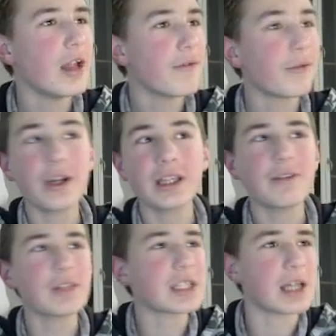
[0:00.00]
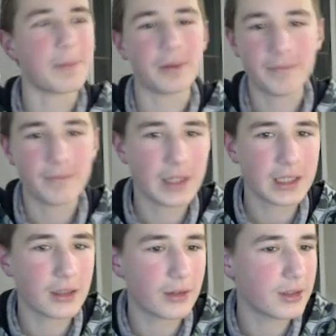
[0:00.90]
for a gifted sub.
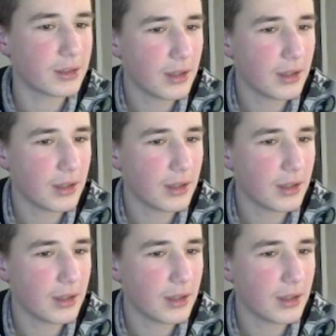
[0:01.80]
Thanks a lot.